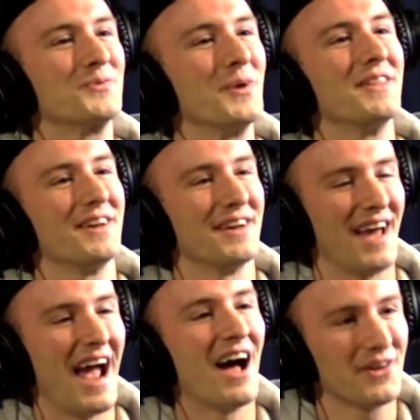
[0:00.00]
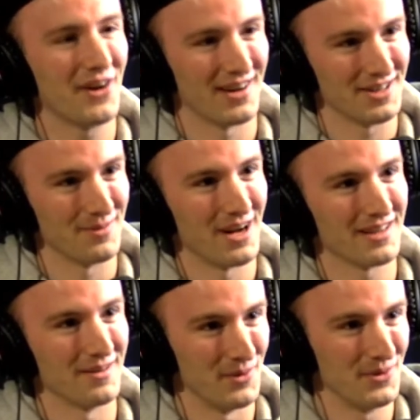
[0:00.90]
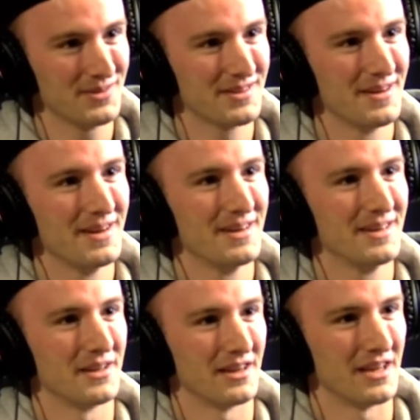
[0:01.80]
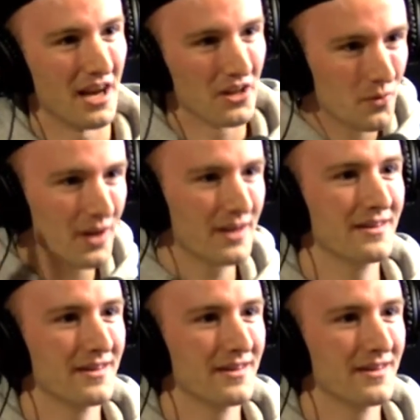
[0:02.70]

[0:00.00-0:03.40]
He was wearing the Hal costume, not the moose. It's like the yellow one.